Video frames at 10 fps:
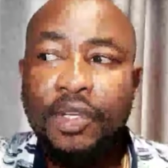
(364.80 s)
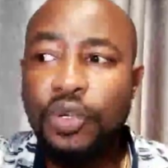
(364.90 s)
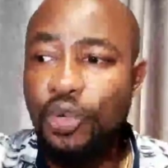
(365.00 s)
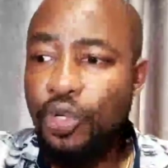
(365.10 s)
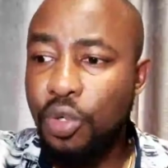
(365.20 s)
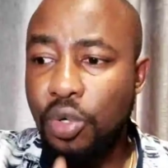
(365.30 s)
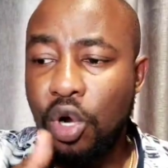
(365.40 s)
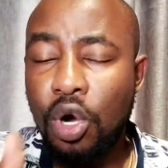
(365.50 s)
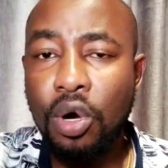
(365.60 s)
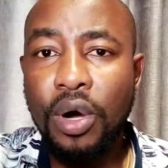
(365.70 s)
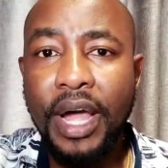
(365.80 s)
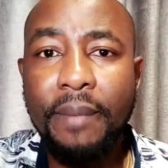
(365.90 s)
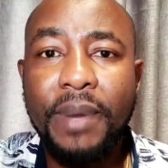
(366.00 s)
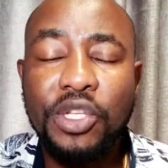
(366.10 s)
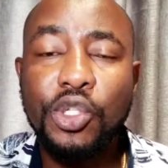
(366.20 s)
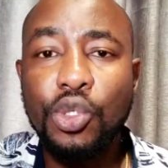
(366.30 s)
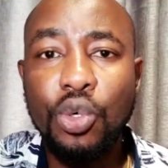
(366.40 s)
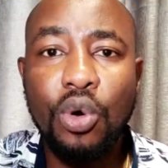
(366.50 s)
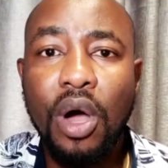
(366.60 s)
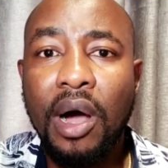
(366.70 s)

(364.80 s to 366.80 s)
to go and pursue